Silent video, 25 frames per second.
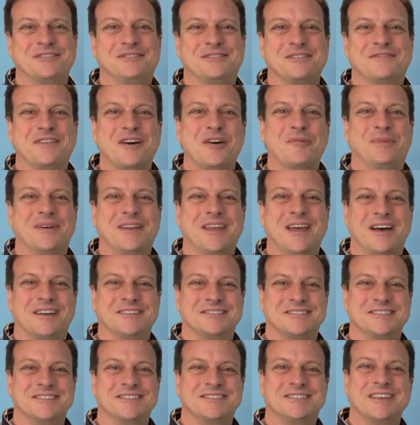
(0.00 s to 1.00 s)
of open
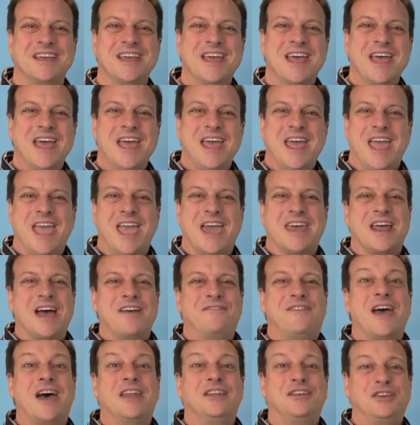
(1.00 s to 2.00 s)
houses, and I've
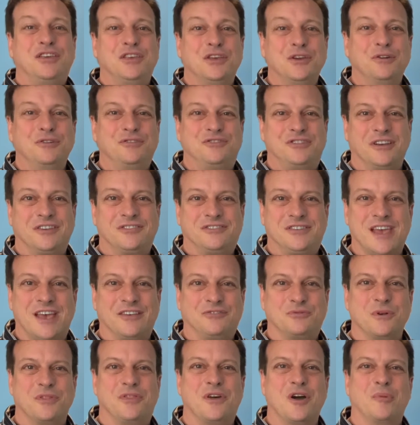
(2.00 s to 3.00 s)
had huge success
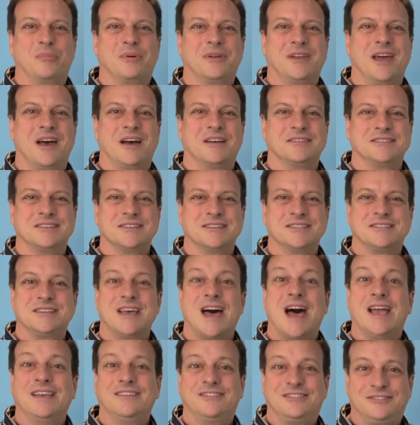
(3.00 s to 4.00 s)
with open houses.
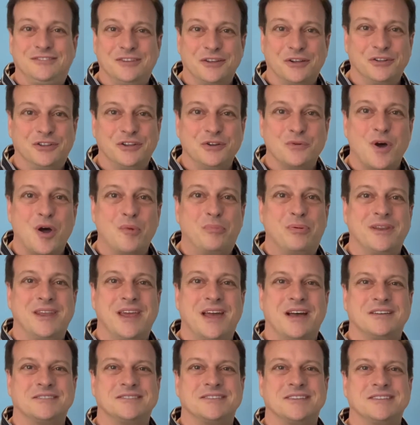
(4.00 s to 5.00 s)
I still do open
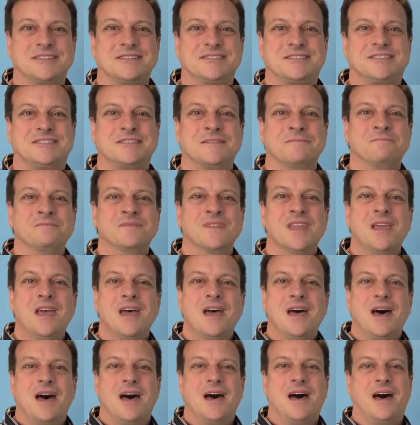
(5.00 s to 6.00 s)
houses.
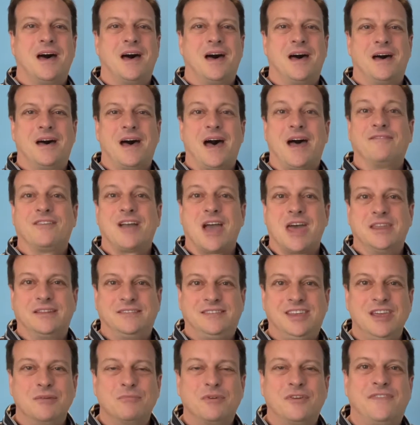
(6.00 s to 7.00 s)
Uh, I've got a
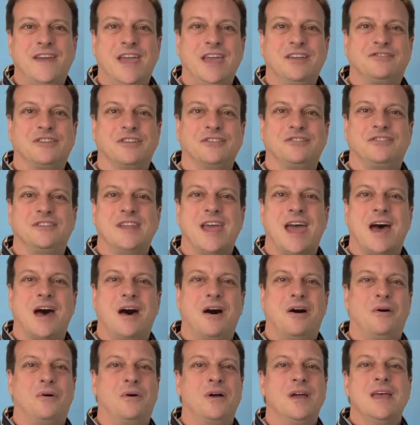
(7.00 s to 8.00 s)
team of agents
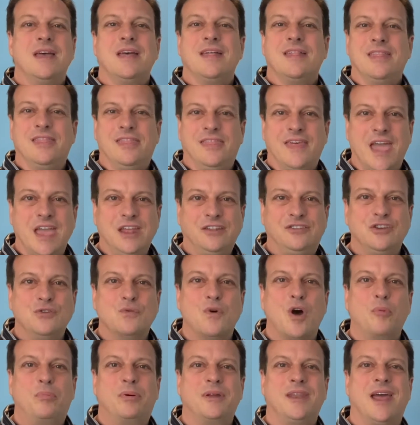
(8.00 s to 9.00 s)
now. They do
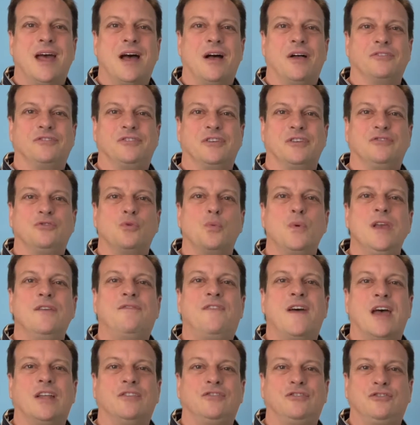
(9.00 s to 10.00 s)
open houses. We've
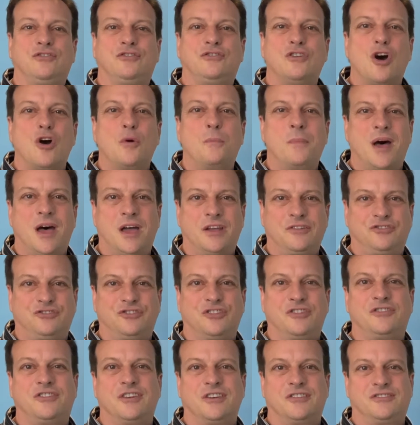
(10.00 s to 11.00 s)
had so much
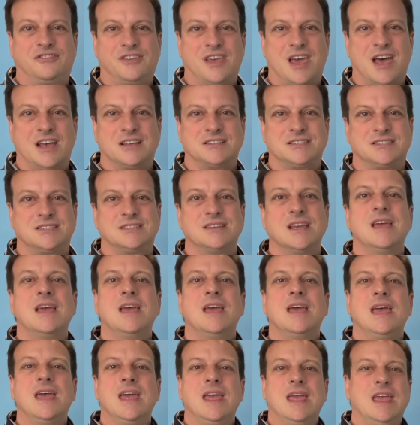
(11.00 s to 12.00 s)
success
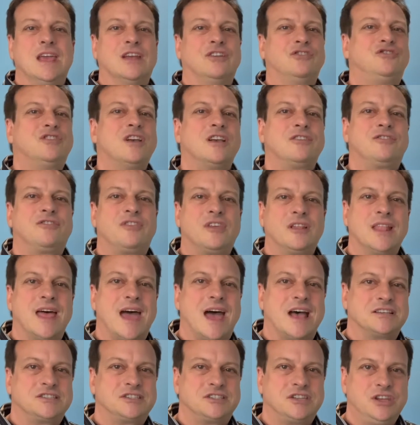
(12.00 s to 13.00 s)
in just the
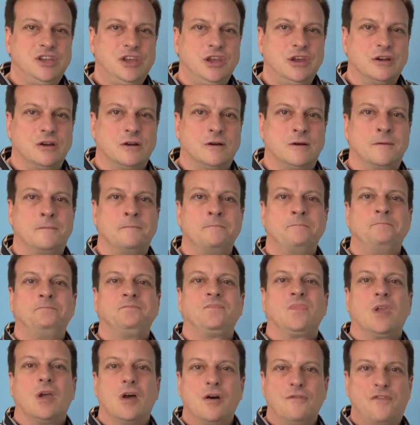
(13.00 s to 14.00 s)
last year
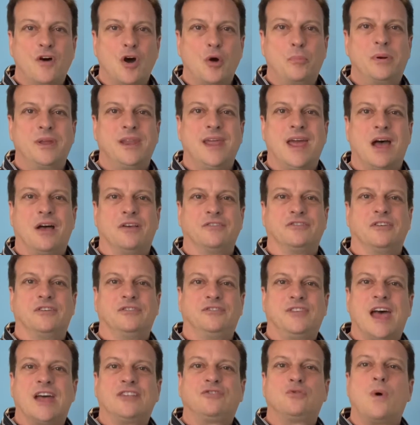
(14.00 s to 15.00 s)
of open houses.
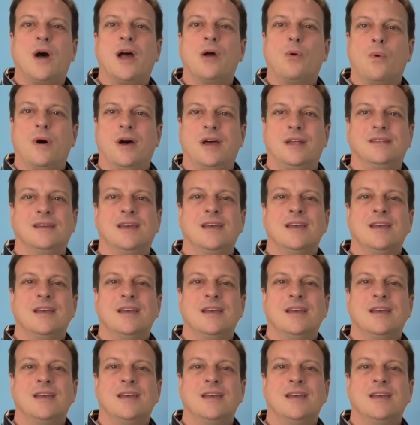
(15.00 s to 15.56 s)
That's why I want